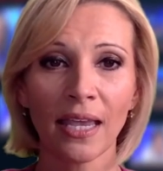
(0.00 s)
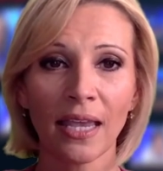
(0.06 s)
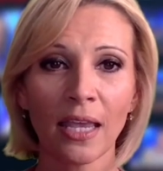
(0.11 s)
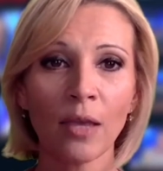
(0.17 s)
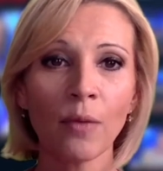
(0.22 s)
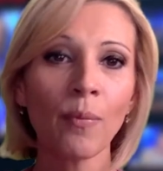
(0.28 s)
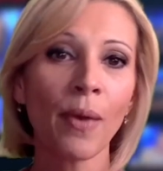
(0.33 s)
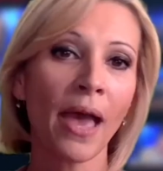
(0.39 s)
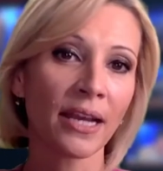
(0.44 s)

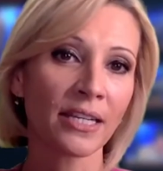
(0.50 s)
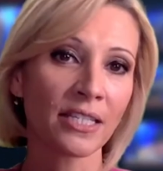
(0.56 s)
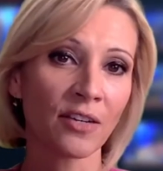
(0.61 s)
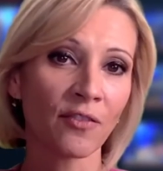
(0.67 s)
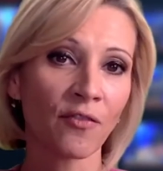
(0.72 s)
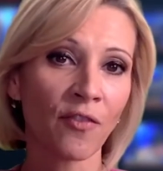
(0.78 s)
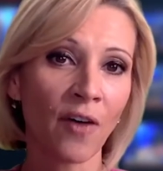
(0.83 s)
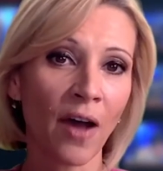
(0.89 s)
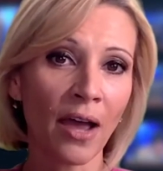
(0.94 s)

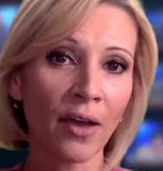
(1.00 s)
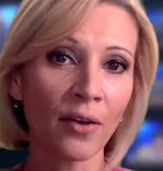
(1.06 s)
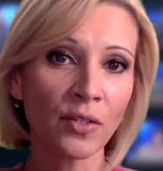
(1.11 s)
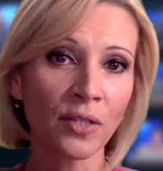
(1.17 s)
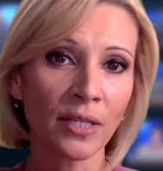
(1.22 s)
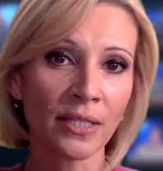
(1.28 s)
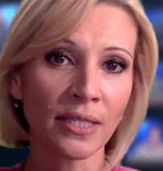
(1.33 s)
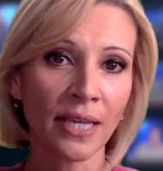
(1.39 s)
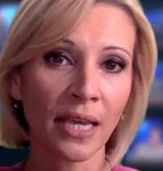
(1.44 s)
Impacted files
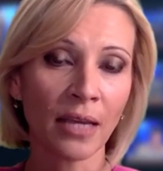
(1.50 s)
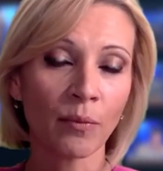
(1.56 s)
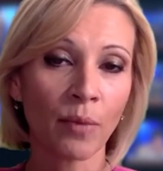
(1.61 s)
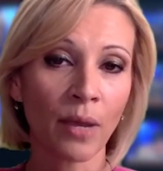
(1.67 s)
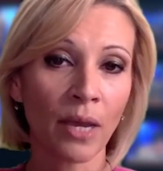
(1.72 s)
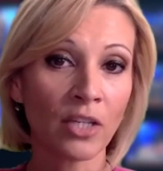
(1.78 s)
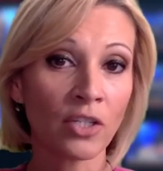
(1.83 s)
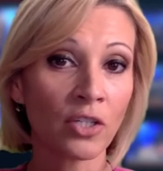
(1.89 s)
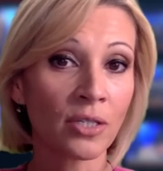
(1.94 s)
contain
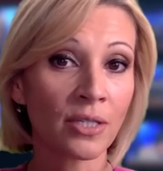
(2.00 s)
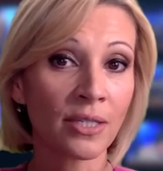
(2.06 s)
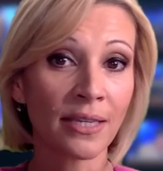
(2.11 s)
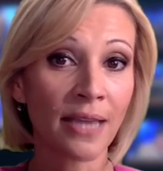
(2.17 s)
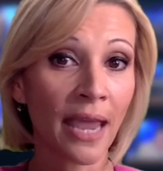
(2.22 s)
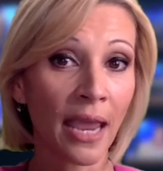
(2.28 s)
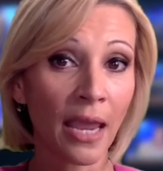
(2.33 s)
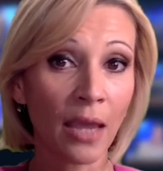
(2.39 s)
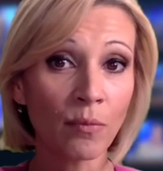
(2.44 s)
patients'
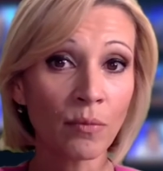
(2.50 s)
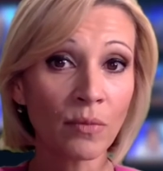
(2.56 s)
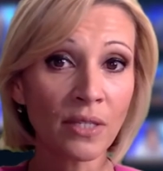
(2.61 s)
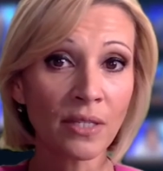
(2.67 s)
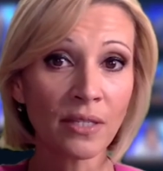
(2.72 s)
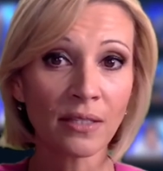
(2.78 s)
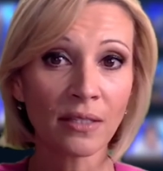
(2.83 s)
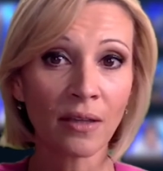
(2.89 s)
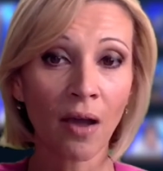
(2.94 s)

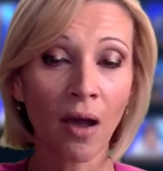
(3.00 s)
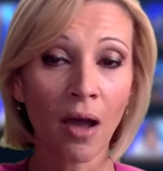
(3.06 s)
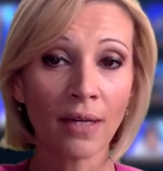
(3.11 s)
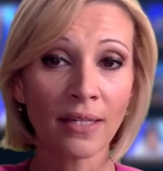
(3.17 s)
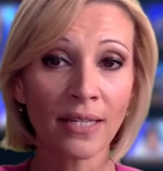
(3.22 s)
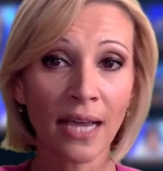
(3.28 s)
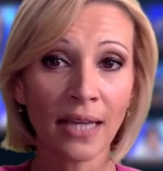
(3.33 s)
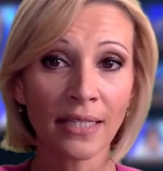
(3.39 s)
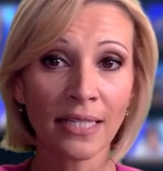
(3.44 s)
names,
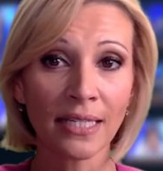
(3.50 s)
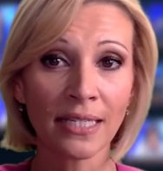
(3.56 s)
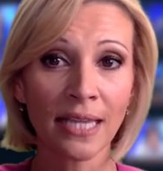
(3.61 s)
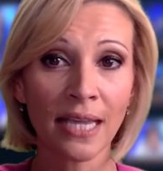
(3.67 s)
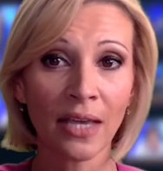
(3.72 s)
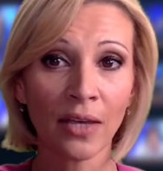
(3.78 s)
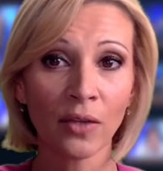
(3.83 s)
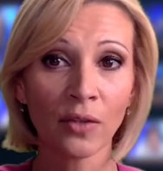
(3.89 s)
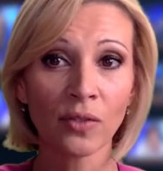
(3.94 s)
contact
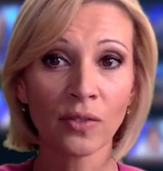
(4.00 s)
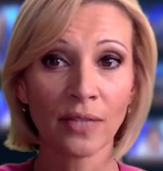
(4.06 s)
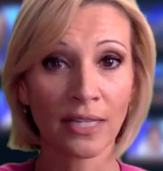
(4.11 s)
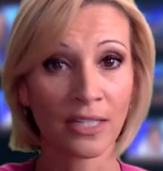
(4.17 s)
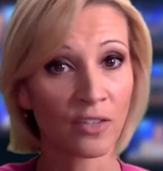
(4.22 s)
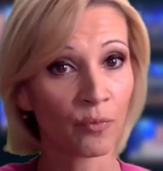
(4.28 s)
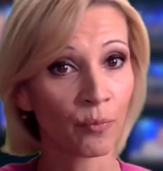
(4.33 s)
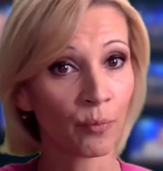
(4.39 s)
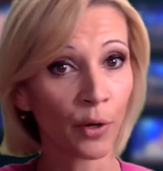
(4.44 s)
details,
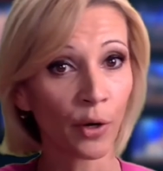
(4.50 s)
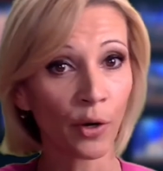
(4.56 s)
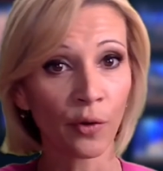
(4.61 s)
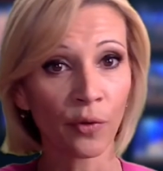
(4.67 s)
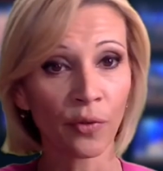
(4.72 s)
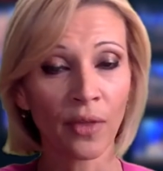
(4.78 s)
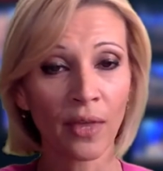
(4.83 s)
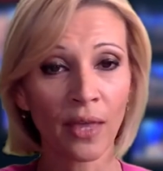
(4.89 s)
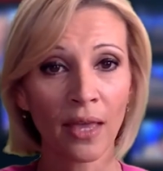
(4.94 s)
dates of birth,